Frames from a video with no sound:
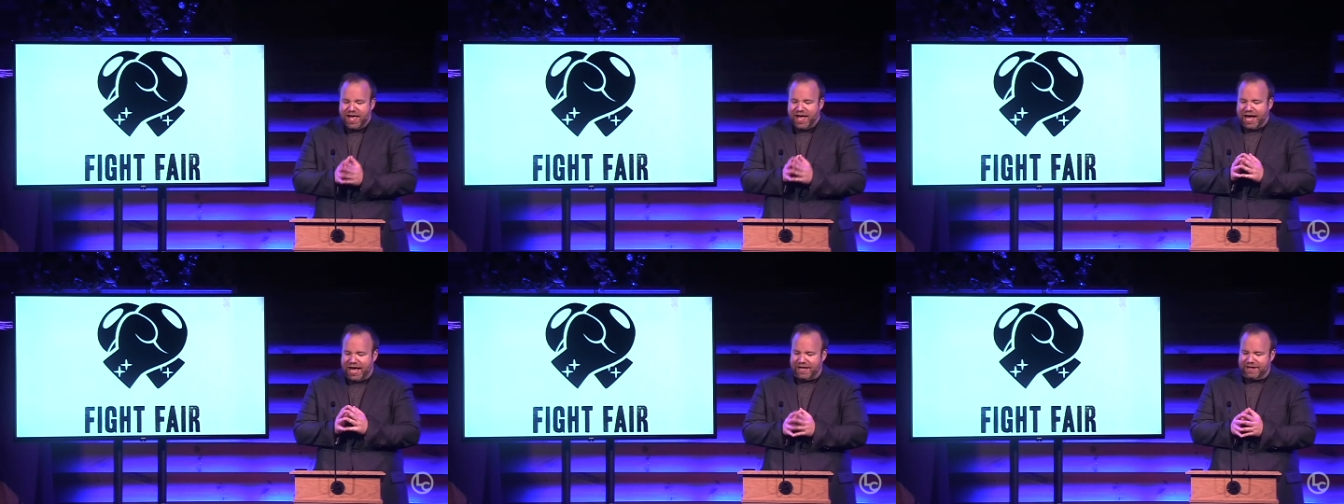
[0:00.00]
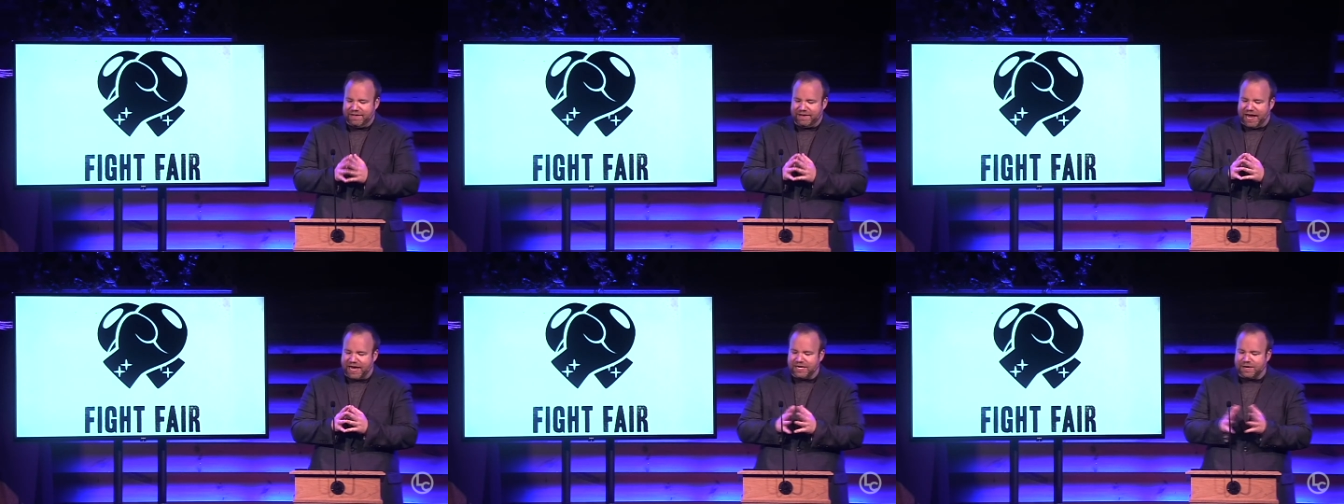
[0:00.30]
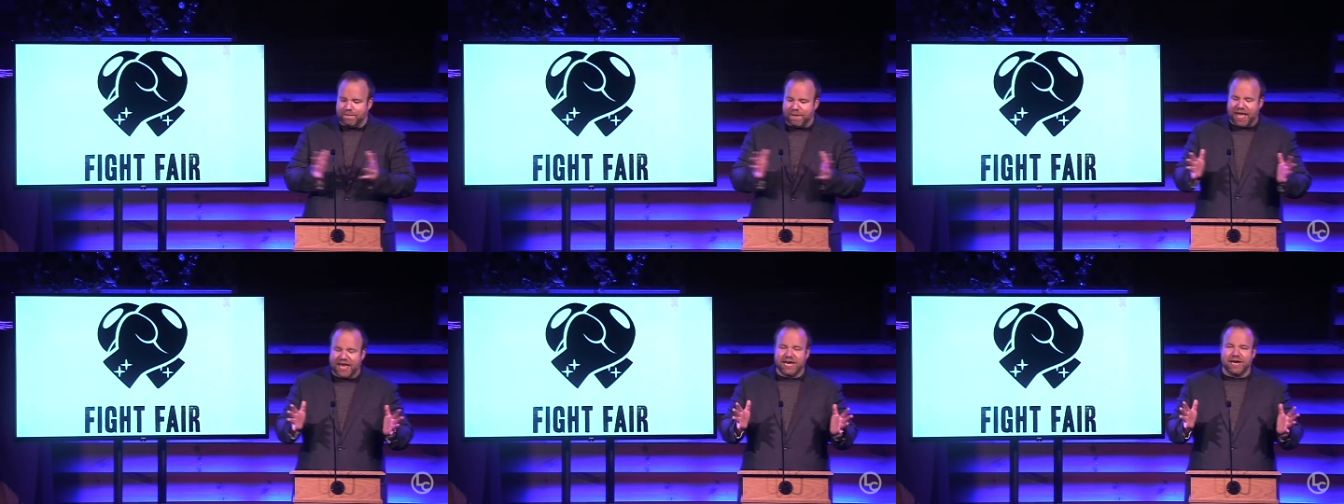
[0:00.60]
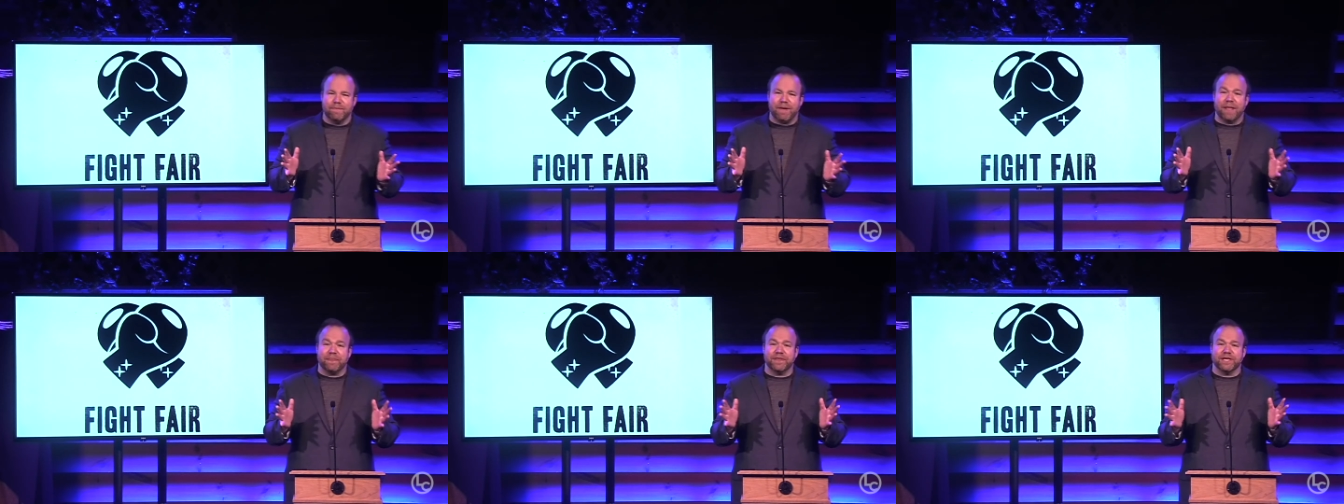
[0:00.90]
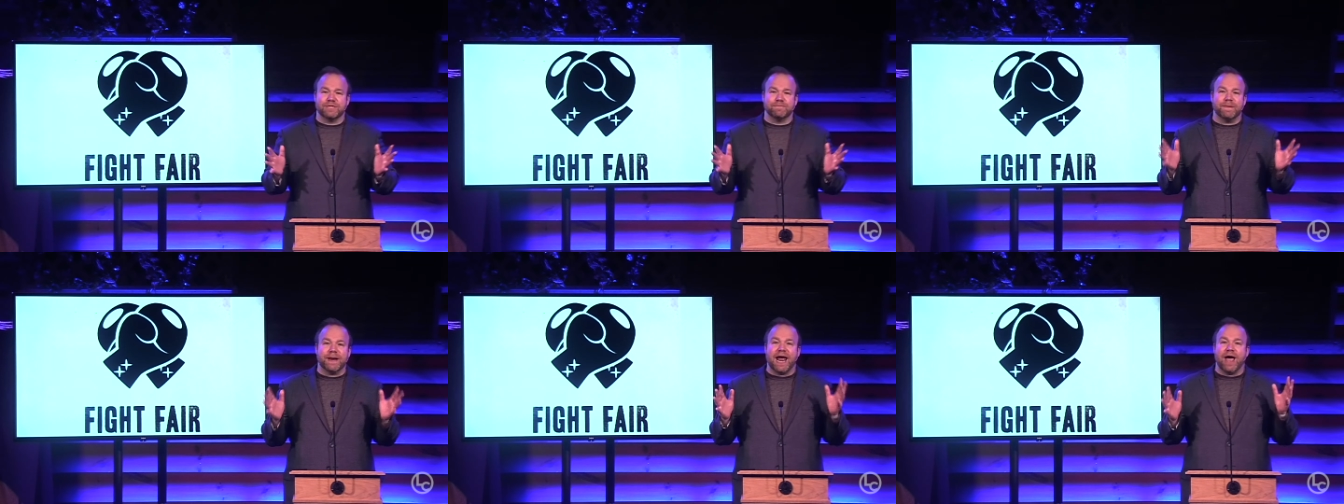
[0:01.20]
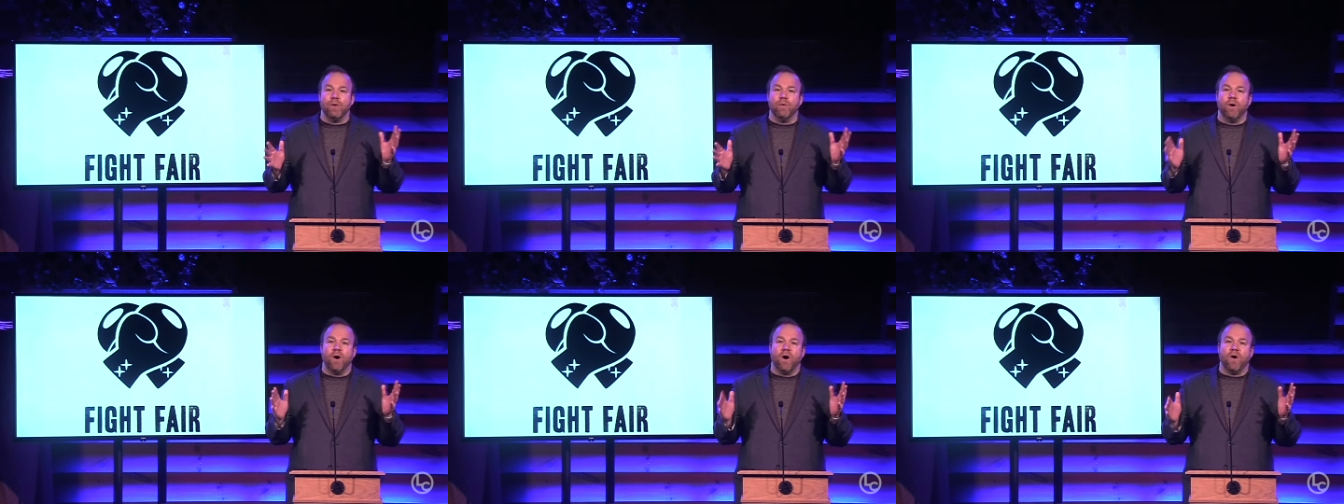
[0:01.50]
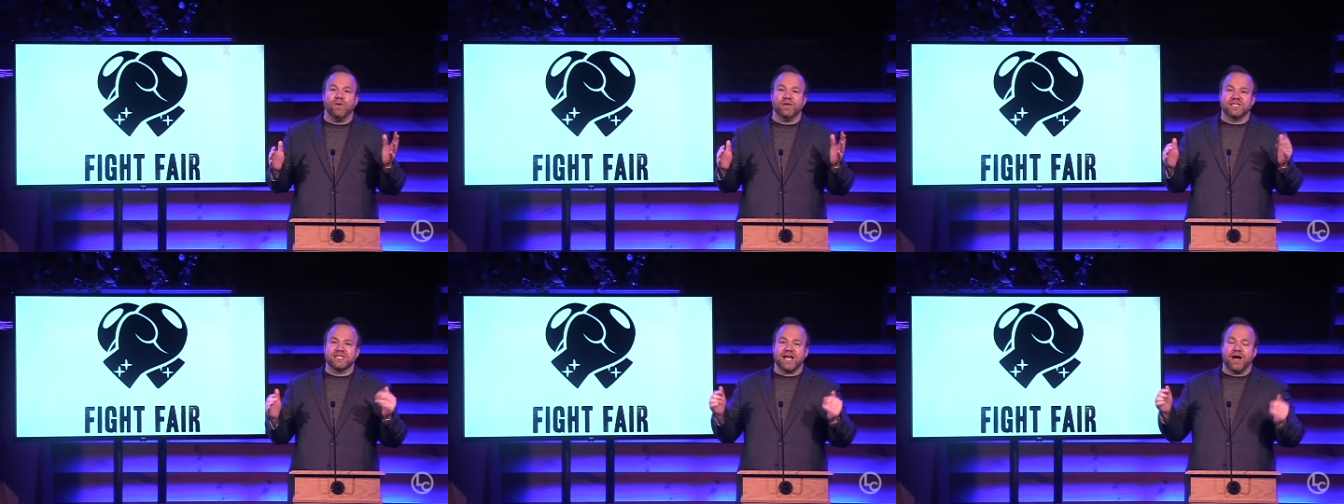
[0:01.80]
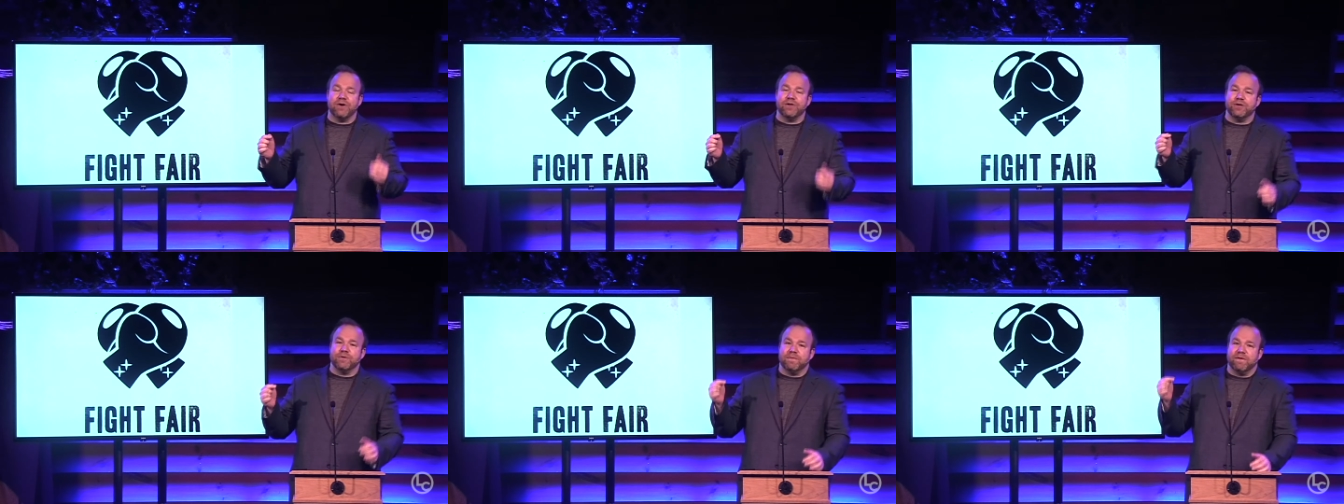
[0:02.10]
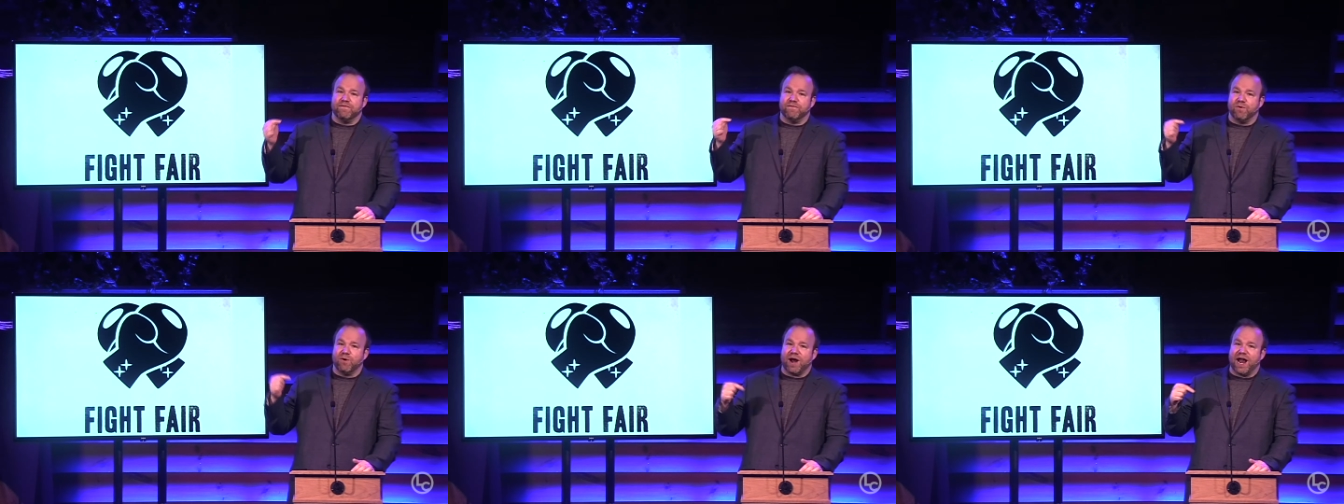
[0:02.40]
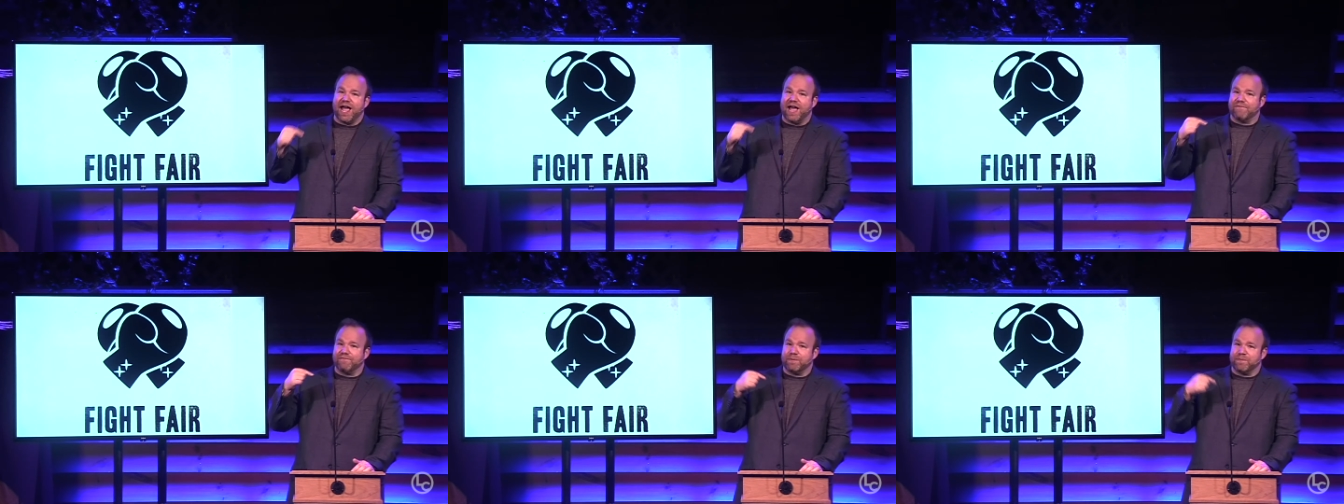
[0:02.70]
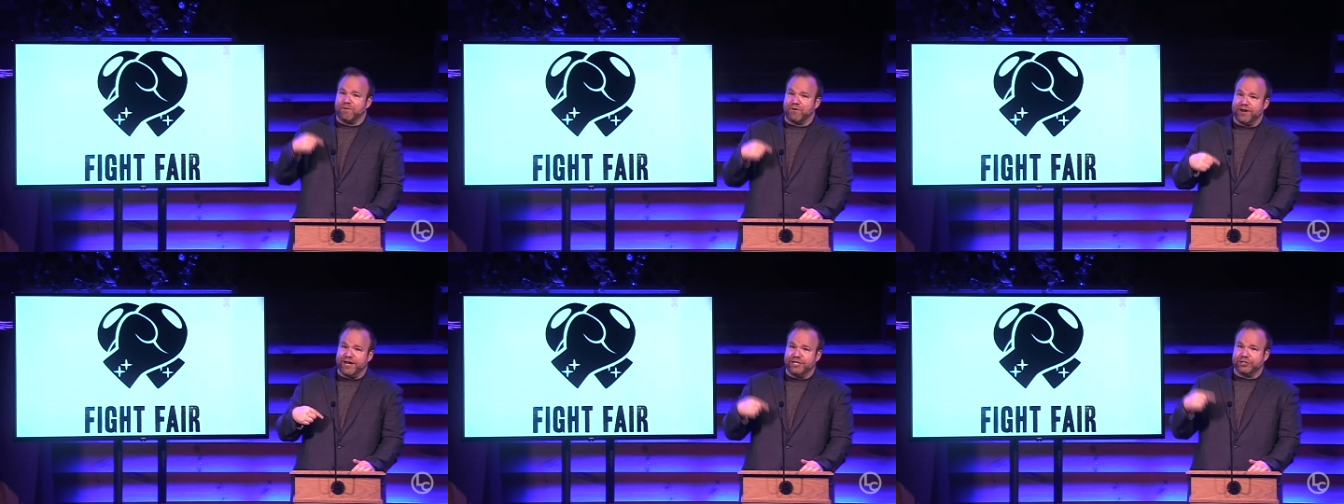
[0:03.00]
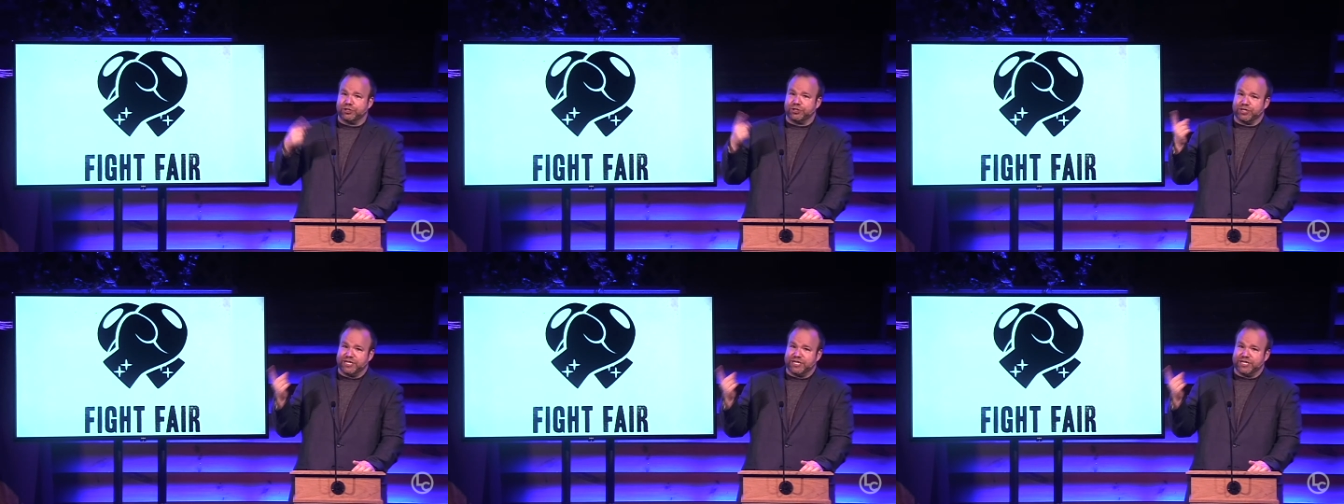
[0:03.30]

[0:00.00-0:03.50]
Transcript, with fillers: I, I debated about this, but I will always tell you before I ever preach or